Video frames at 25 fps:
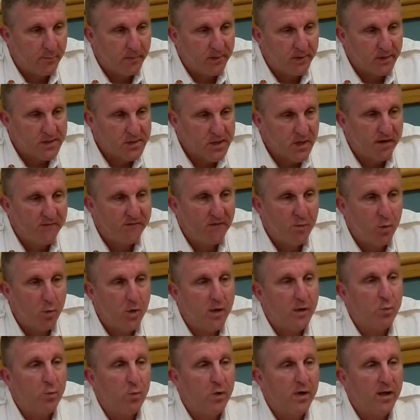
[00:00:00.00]
it's kind of a
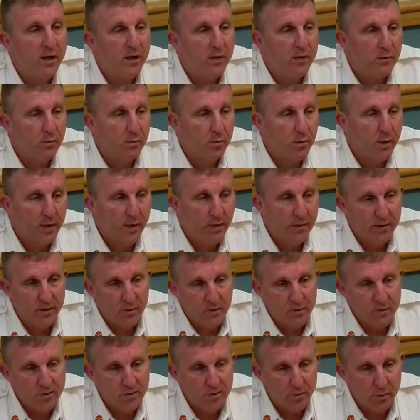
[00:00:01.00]
win-win, where
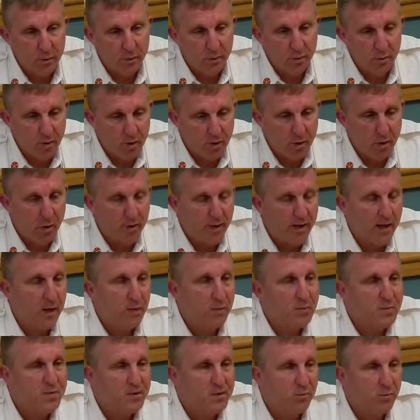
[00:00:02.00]
usually when we're going to
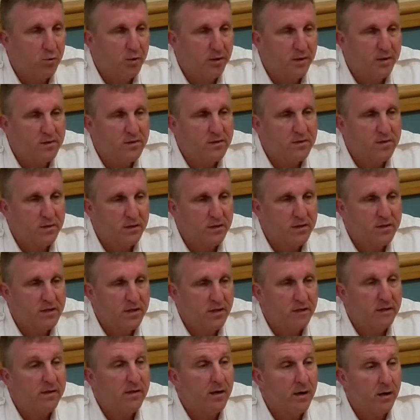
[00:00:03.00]
help someone, it's
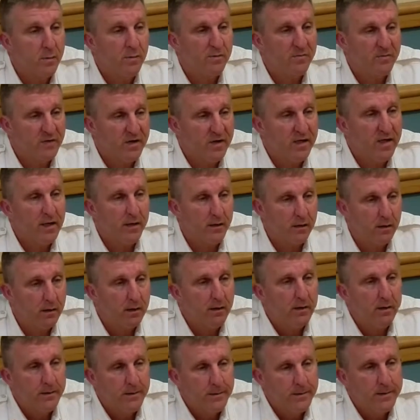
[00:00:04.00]
in a time of need.
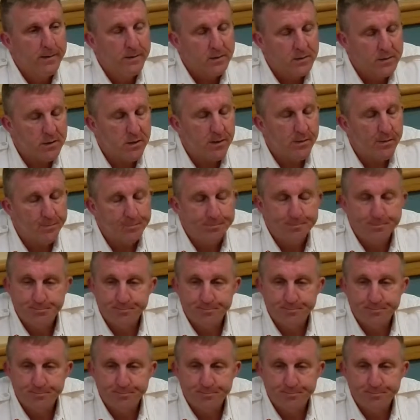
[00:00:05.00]
So